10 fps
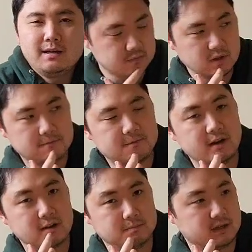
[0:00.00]
It's really
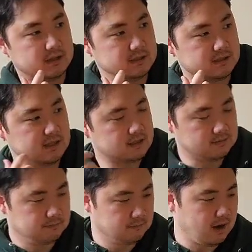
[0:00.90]
funny because
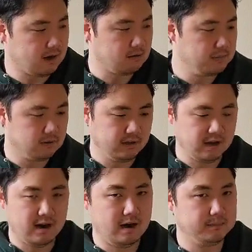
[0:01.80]
this model building
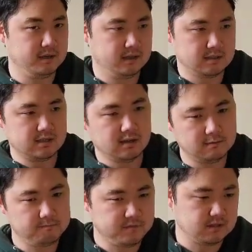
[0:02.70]
hobby
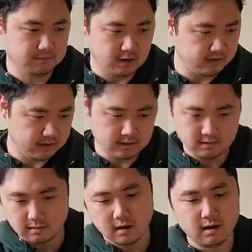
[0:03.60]
itself is a very
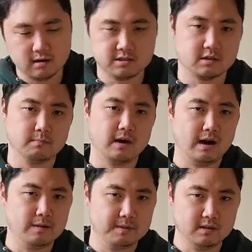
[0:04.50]
long-term
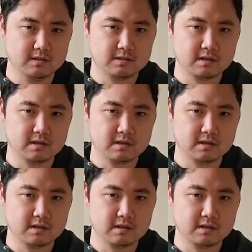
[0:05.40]
hobby.